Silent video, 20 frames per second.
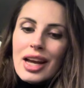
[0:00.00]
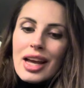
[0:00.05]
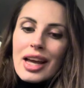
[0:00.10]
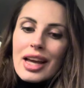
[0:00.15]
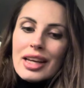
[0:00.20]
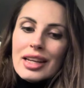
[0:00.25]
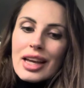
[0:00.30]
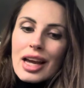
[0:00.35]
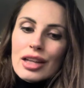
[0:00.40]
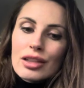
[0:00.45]

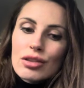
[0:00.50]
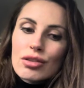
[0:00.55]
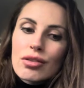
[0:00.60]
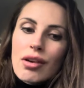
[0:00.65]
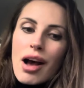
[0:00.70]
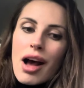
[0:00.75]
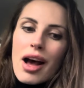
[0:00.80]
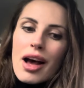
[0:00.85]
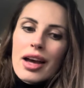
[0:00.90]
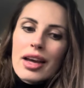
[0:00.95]
get
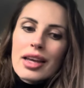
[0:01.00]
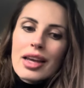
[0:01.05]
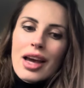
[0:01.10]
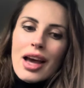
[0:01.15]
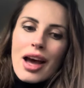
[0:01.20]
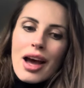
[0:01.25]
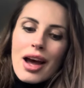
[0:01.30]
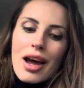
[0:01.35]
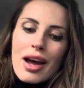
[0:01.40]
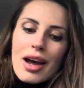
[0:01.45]
dry
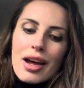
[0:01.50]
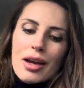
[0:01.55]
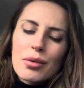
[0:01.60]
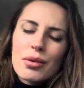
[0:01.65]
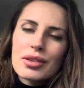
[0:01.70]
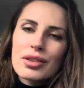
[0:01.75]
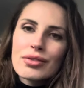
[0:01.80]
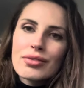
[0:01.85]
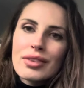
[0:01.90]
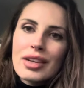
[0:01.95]
uh, it
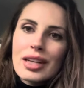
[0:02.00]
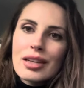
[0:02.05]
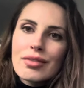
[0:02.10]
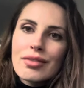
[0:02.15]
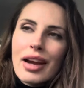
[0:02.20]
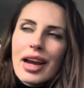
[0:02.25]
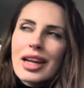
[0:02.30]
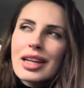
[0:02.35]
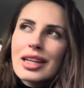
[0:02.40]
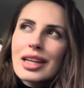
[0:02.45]
wasn't really
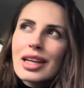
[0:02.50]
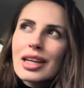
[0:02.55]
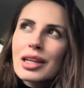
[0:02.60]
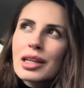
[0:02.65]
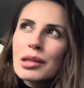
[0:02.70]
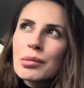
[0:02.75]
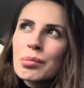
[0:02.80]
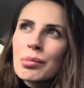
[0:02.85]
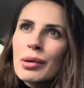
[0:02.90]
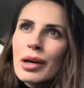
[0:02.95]
raining
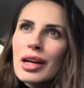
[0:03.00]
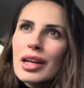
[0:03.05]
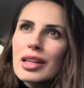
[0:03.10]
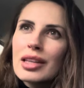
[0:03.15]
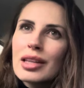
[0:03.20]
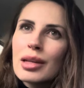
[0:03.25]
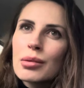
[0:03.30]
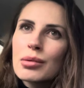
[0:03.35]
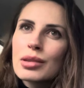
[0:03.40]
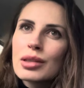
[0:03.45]
but
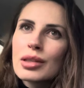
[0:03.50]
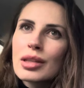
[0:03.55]
there was